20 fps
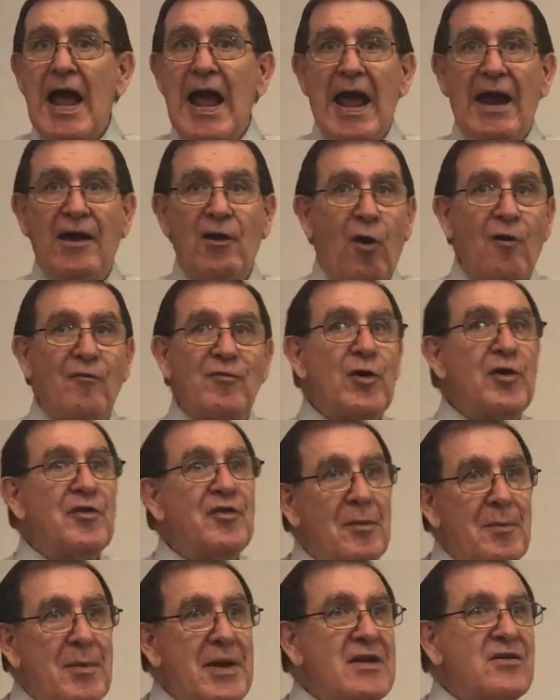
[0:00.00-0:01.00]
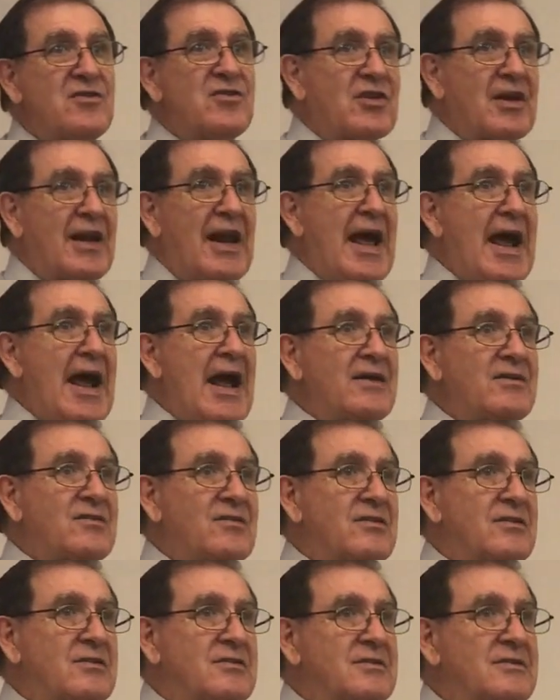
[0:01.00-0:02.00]
And over in the men's
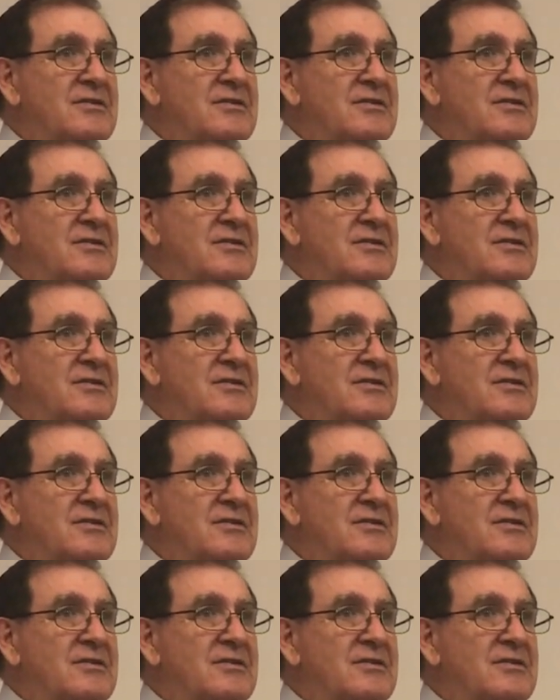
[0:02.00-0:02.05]
class,